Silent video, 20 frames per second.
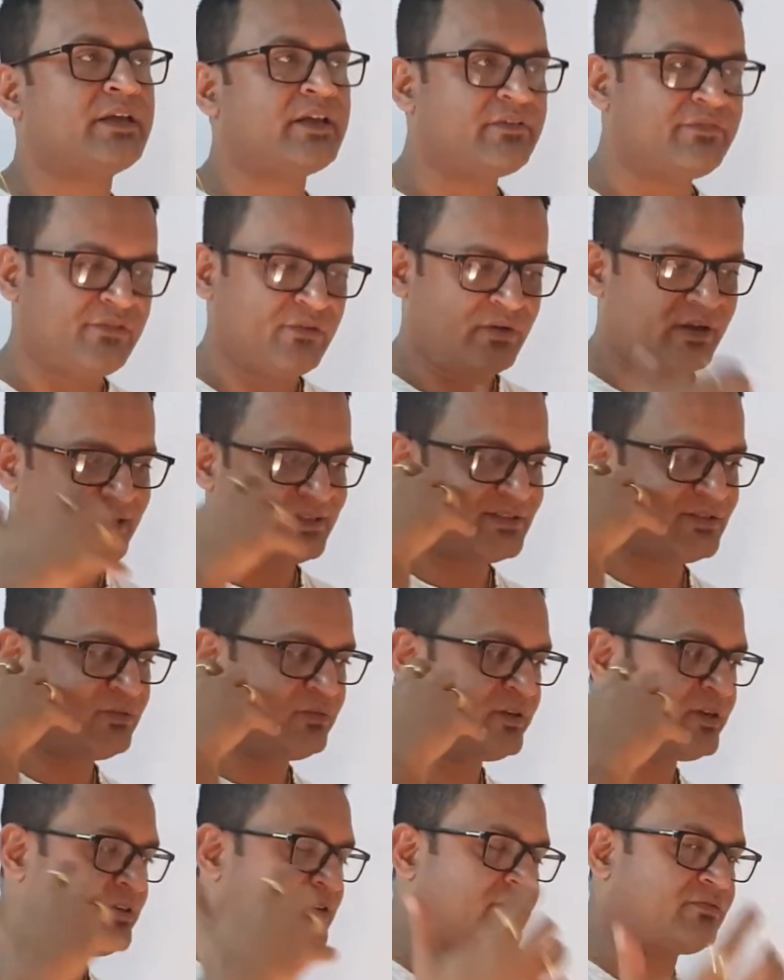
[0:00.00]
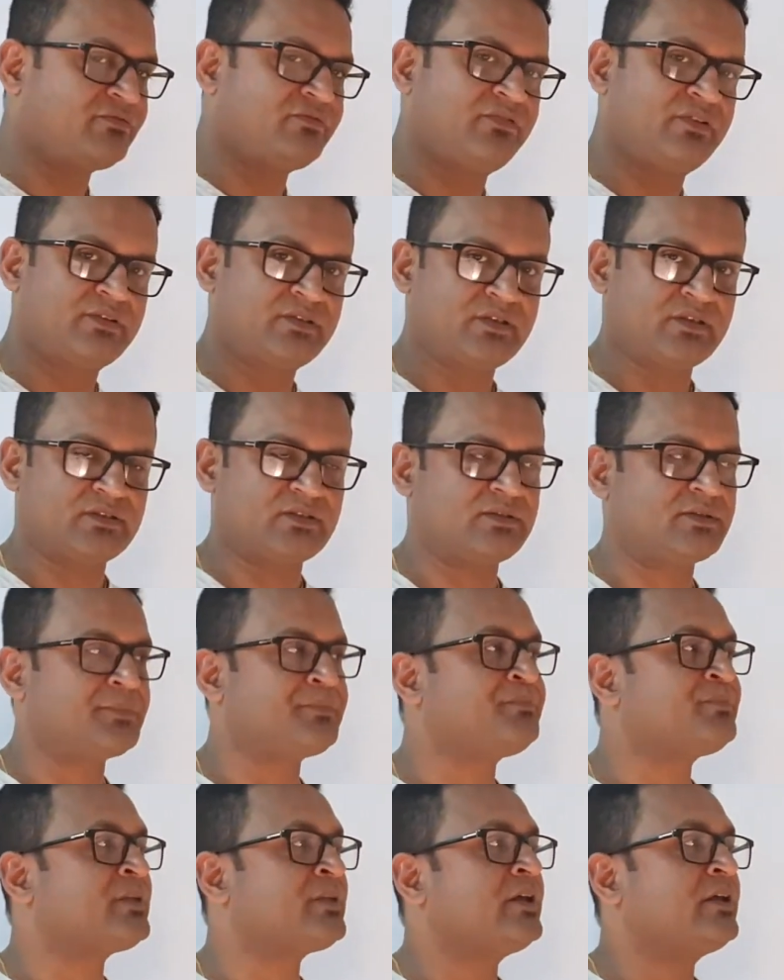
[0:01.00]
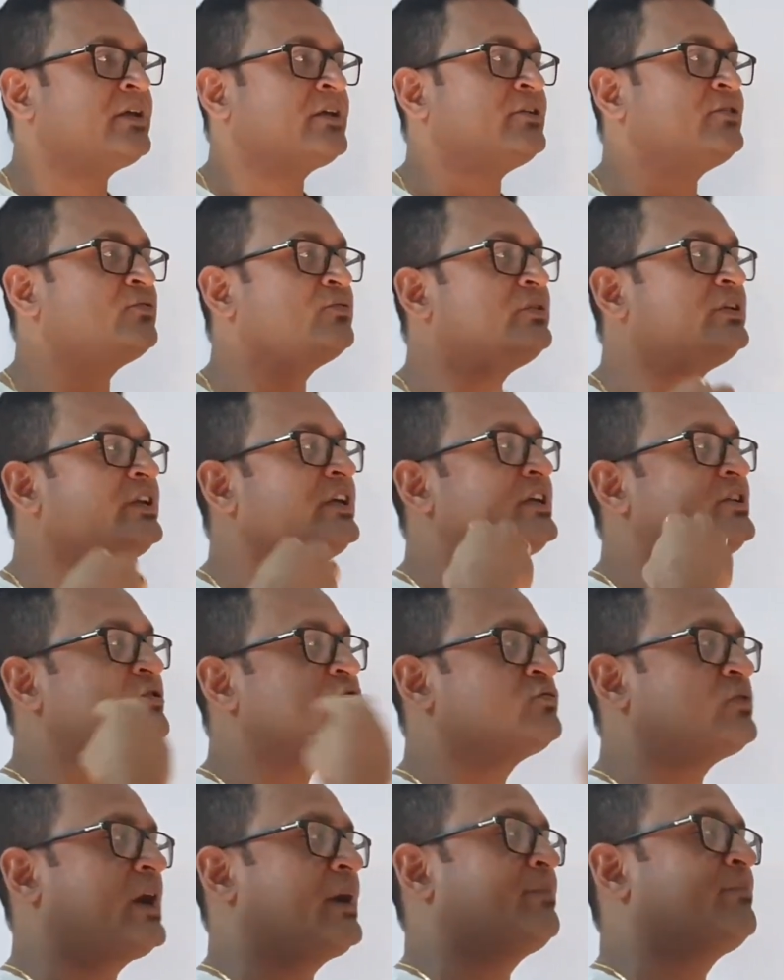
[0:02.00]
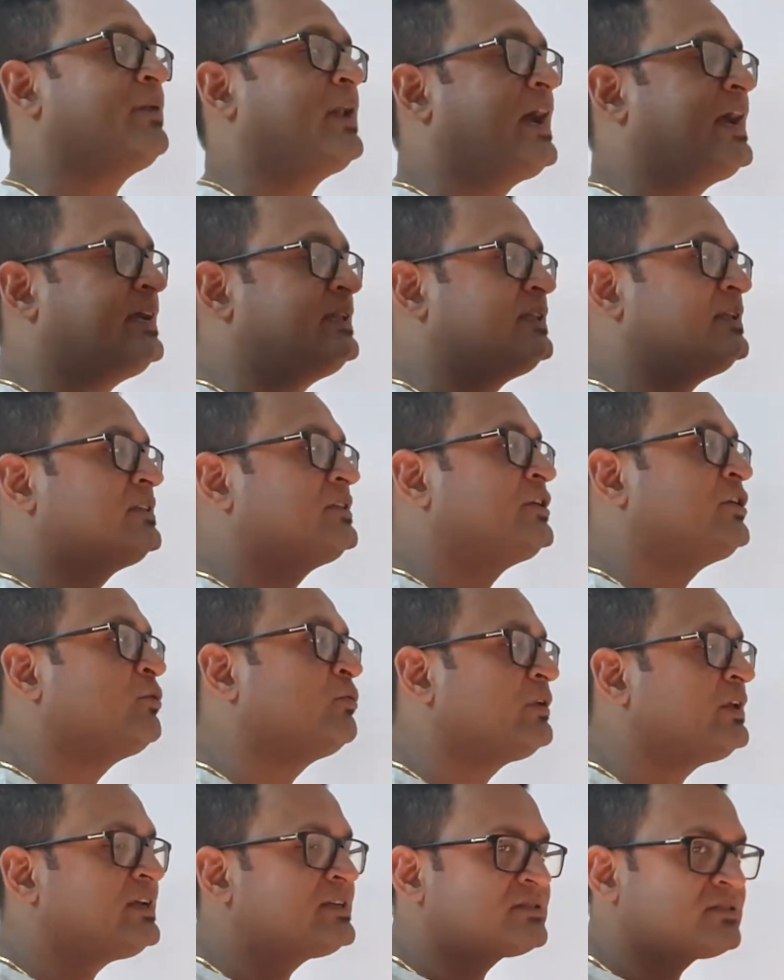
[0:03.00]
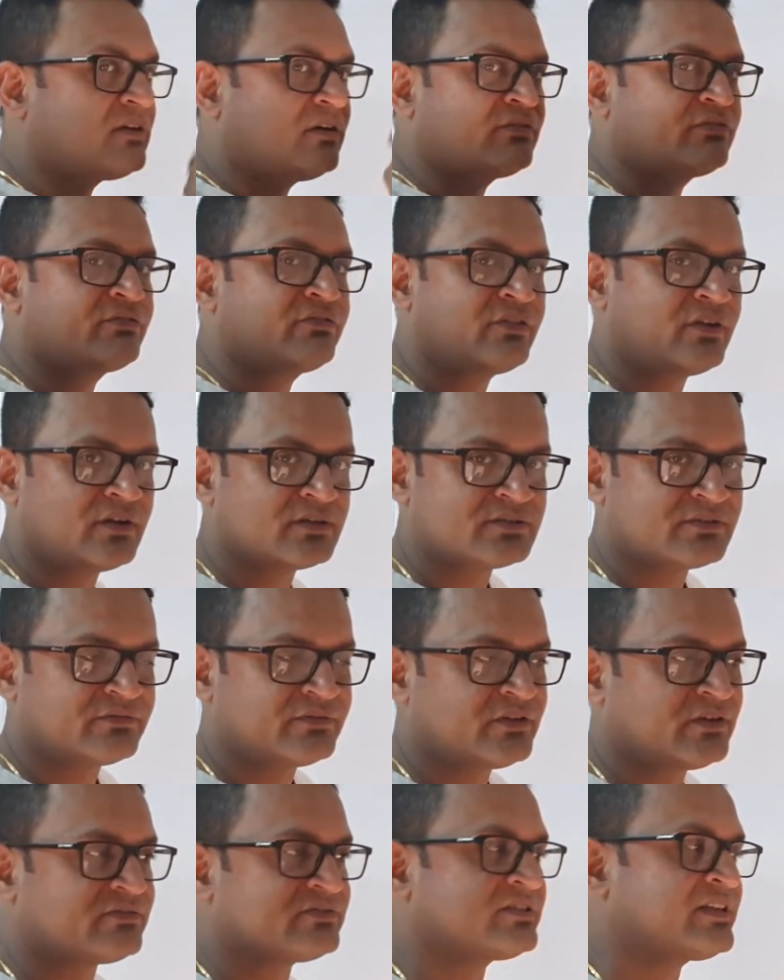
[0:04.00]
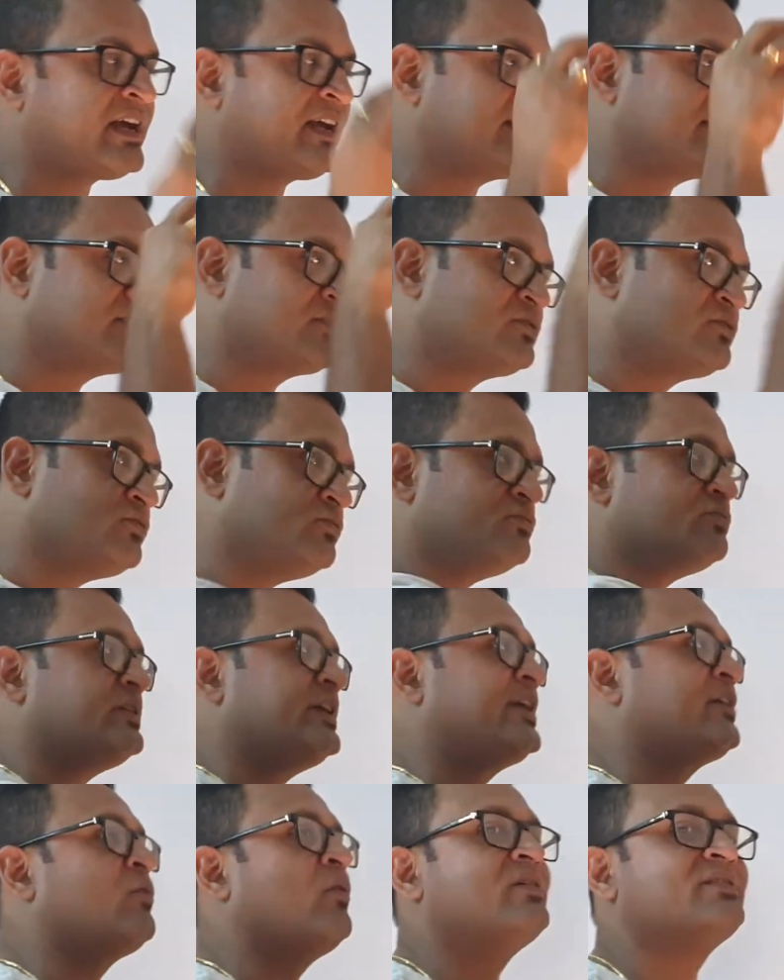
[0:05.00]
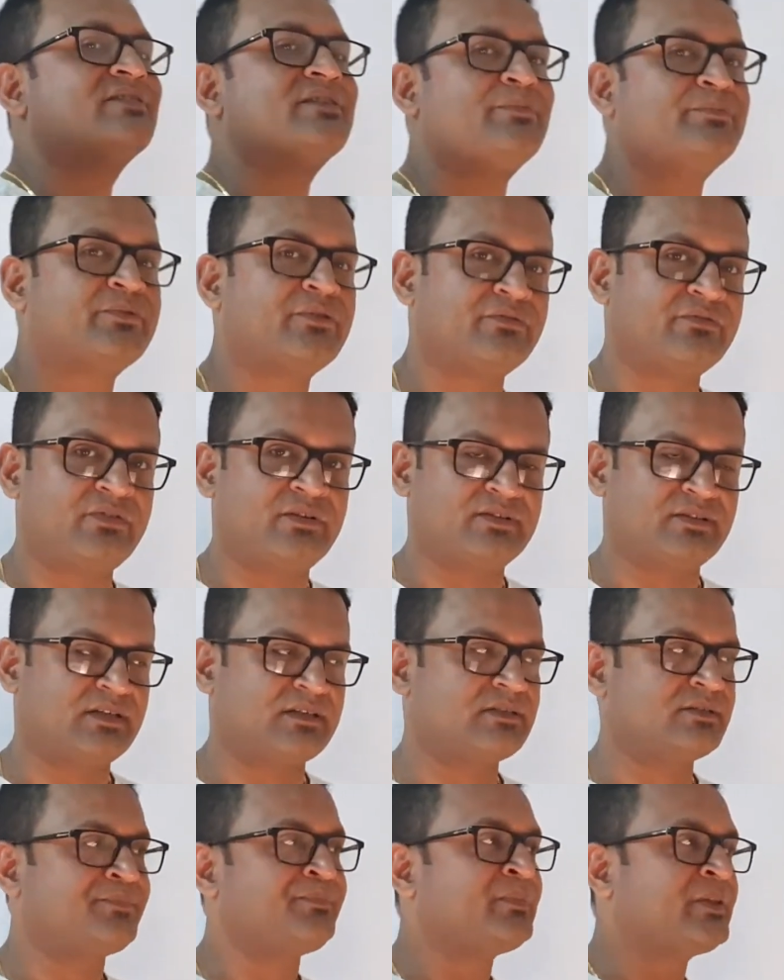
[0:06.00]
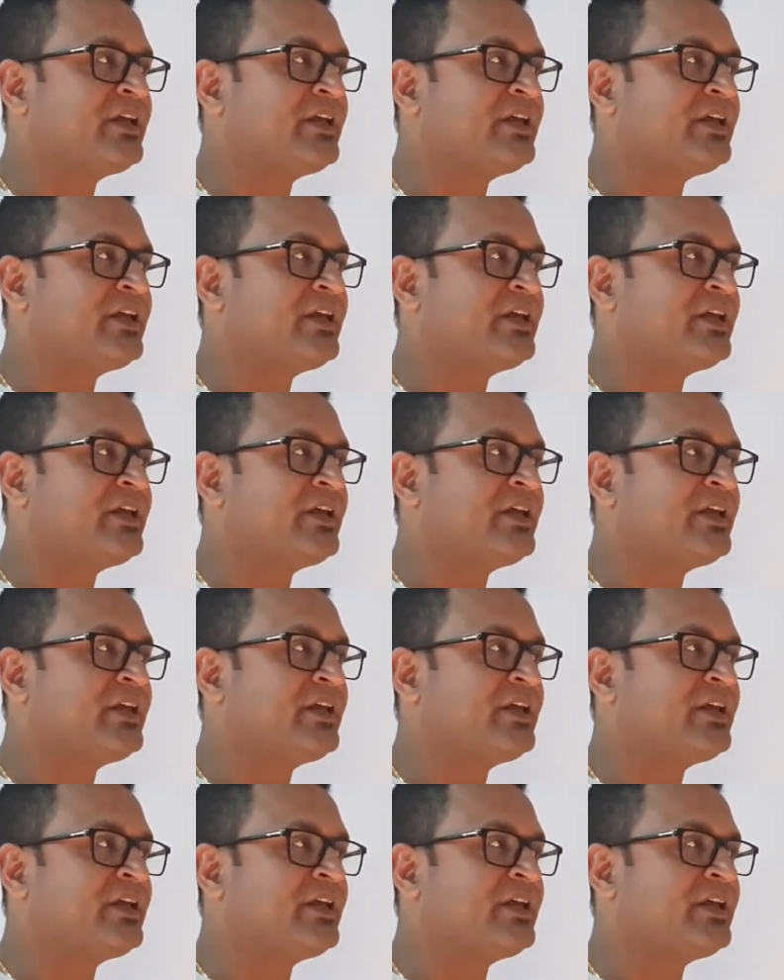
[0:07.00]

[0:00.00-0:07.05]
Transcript: If you are a student of physics, you need to apply the theories of philosophy of science to a concept of physics.